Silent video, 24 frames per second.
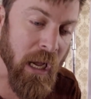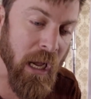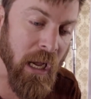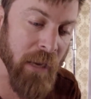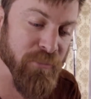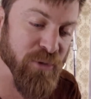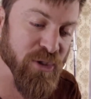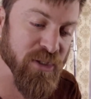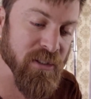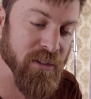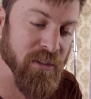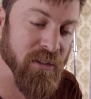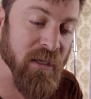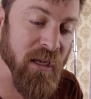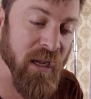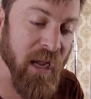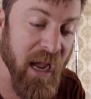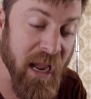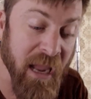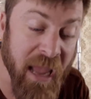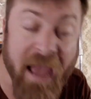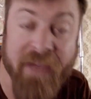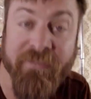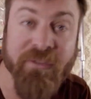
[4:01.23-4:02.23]
I
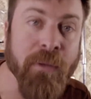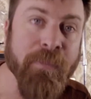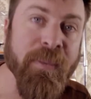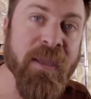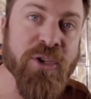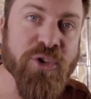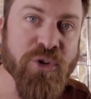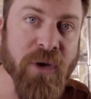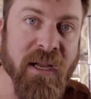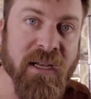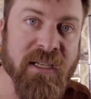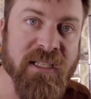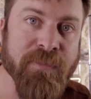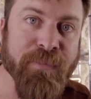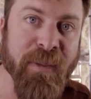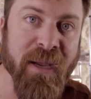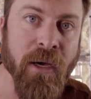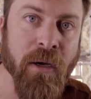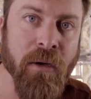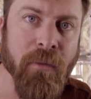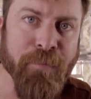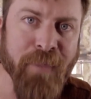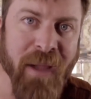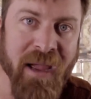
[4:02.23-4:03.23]
have to be
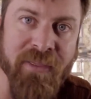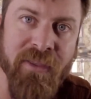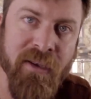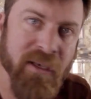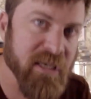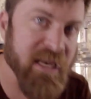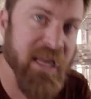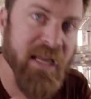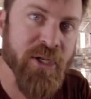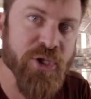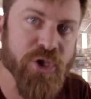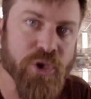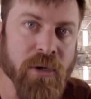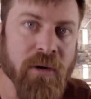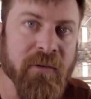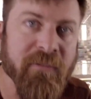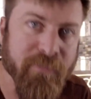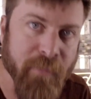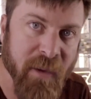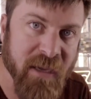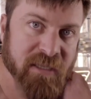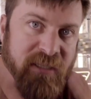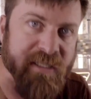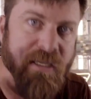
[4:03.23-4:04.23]
transparent by the nature
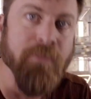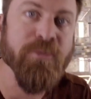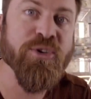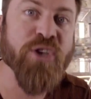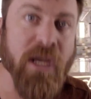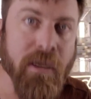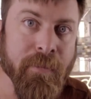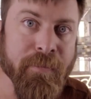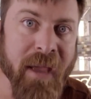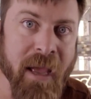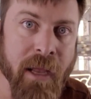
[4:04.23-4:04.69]
of my subject